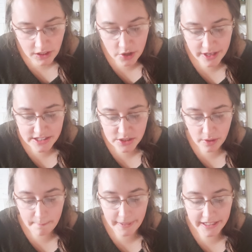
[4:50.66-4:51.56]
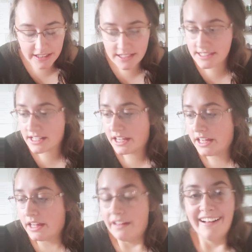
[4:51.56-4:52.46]
Okay, so abundance
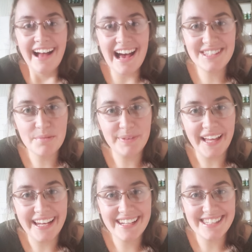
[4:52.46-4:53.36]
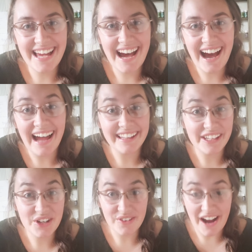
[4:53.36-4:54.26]
as a blend is
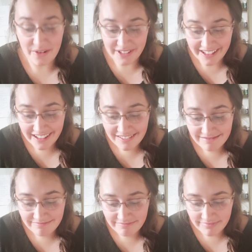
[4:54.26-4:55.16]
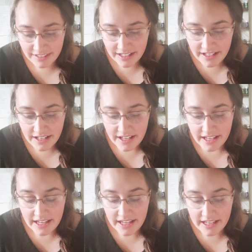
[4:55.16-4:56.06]
highly grounding.
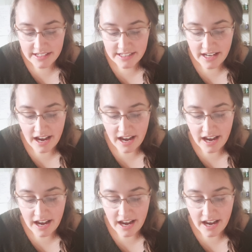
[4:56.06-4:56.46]
It